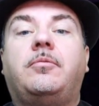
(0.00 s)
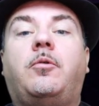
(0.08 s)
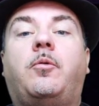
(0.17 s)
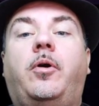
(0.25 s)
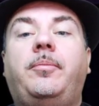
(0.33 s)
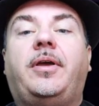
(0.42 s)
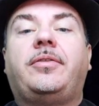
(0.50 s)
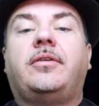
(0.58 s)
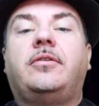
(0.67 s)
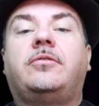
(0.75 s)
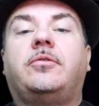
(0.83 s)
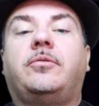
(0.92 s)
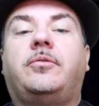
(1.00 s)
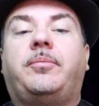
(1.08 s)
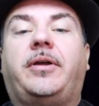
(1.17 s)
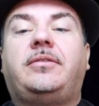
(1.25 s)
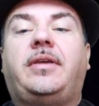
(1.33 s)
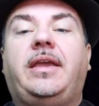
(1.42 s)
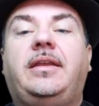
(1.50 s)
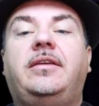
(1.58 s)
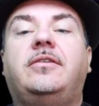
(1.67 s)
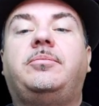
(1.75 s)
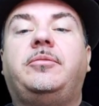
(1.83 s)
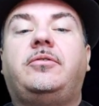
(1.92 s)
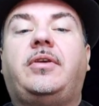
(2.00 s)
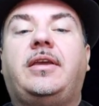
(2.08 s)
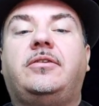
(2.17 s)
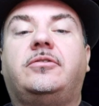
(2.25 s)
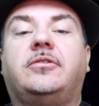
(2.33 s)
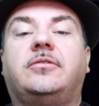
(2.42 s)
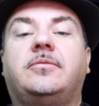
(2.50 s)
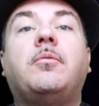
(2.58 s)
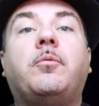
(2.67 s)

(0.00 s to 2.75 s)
Well, one method is through spontaneous mutation.